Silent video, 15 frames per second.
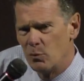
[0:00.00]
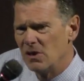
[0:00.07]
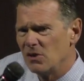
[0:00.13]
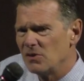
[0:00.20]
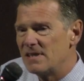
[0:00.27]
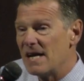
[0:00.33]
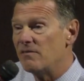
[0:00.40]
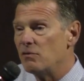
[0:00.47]

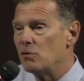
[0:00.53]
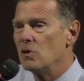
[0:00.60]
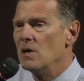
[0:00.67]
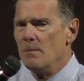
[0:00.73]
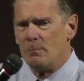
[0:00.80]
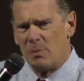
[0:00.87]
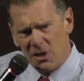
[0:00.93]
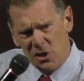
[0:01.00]
real devil,
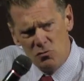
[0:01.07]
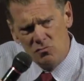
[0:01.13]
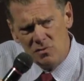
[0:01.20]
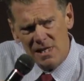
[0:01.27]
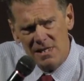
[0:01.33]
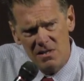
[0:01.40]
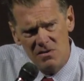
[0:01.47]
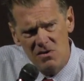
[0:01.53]
but you
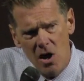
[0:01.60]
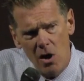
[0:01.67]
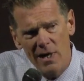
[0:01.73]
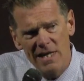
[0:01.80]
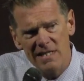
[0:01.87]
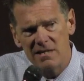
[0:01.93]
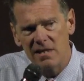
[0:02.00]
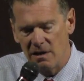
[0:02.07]
need to know
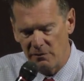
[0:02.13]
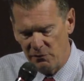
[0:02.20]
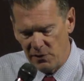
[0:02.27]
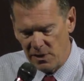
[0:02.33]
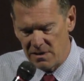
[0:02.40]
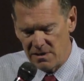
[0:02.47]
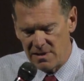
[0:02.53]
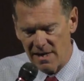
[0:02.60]
he's a
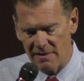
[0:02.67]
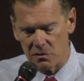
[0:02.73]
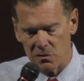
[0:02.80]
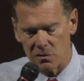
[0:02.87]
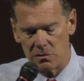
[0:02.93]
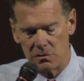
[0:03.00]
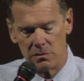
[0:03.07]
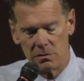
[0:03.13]
defeated
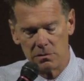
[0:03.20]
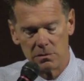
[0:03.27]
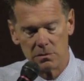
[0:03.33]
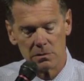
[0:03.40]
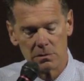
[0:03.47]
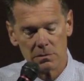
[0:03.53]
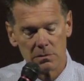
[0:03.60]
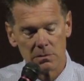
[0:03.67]
devil.
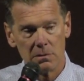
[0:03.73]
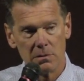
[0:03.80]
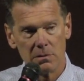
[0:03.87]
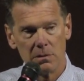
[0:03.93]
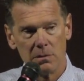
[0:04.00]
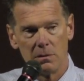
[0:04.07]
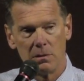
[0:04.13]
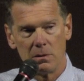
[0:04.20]

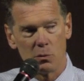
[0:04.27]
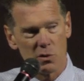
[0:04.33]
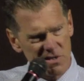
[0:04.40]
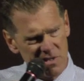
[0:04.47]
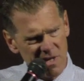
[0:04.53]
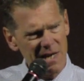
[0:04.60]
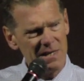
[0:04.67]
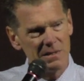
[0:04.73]
Were
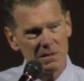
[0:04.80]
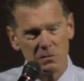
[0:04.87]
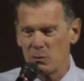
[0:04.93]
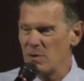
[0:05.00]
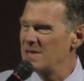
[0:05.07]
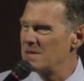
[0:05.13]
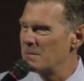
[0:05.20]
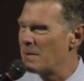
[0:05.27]
Satan to
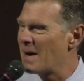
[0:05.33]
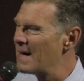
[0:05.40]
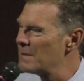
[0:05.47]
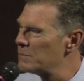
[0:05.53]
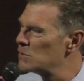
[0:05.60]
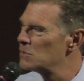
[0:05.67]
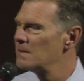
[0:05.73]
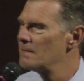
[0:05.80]
read the
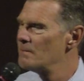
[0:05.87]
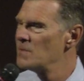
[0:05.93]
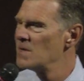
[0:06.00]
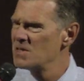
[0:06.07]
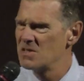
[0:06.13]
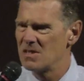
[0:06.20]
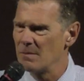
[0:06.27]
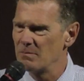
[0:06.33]
Bible,
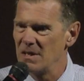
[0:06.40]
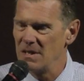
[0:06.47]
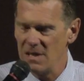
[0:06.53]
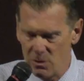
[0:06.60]
something